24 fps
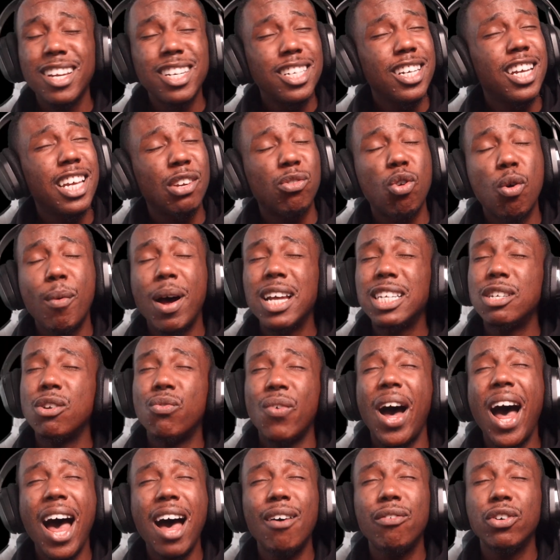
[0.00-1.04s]
This shit is for my
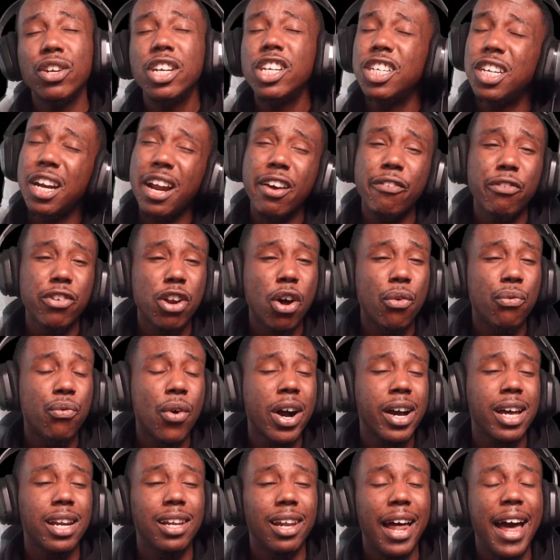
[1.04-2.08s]
survival. This shit ain't for no
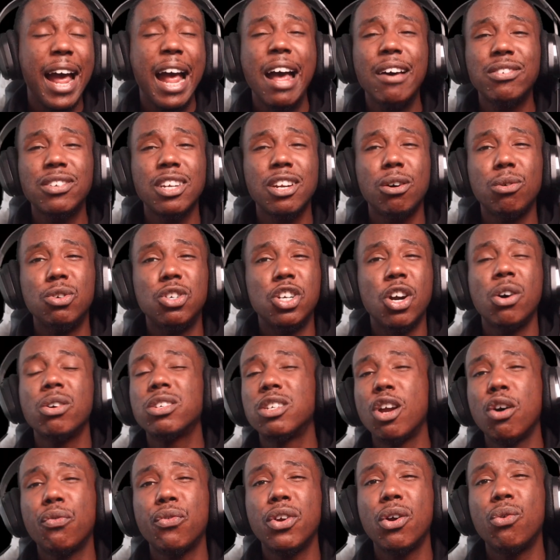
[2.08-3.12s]
laughs and no jokes,
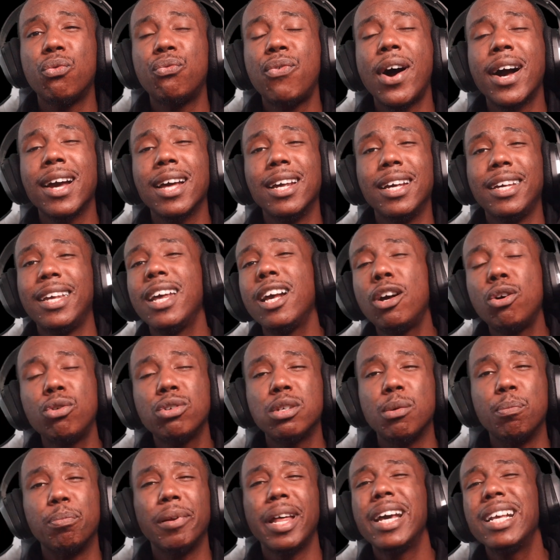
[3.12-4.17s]
no for no giggles
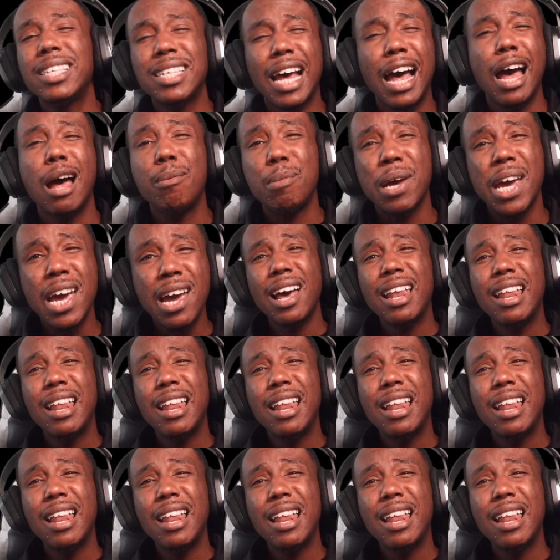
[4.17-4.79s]
and playtime, man.